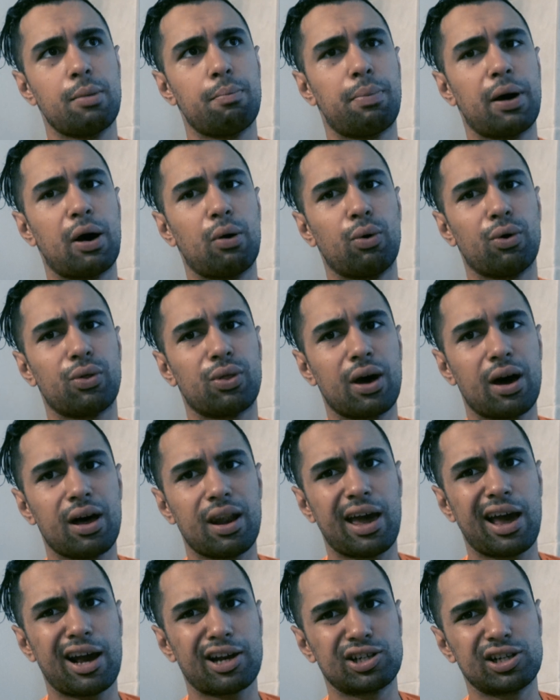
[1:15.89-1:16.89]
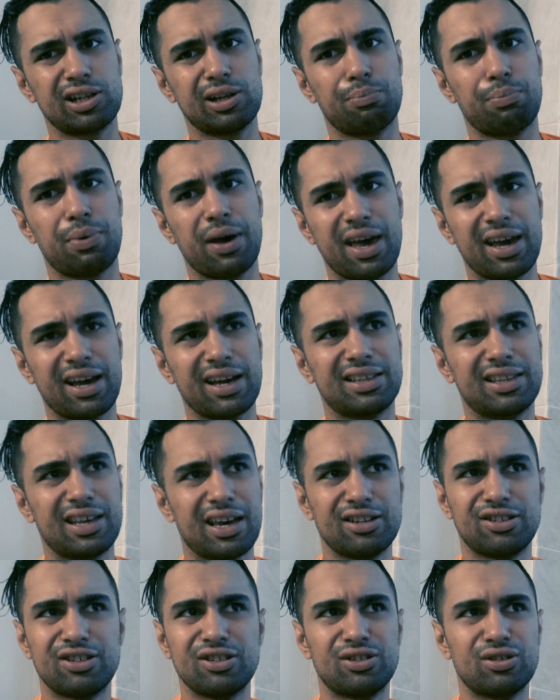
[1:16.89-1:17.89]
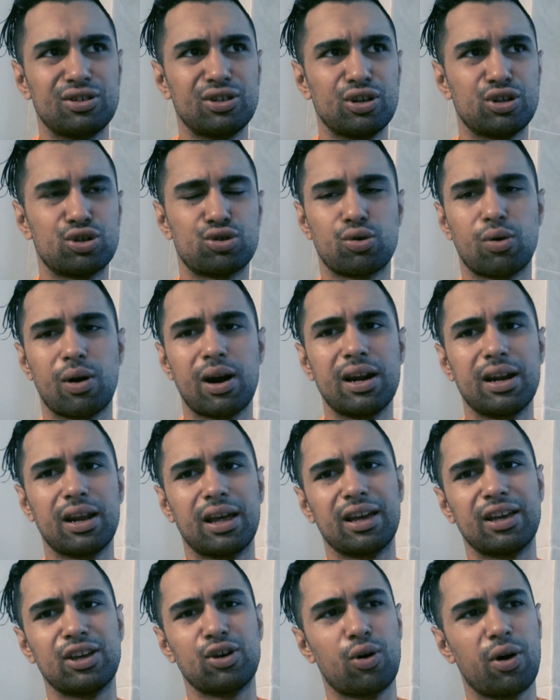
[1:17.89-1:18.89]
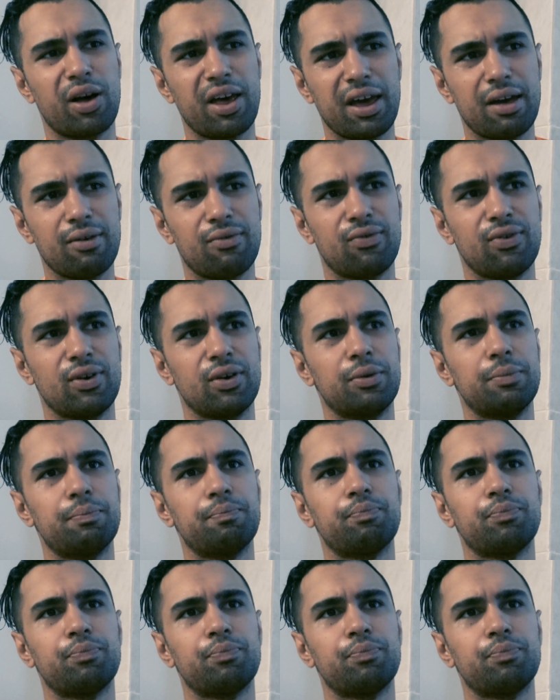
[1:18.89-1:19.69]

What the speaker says: but without actually paying attention to your training, your effort,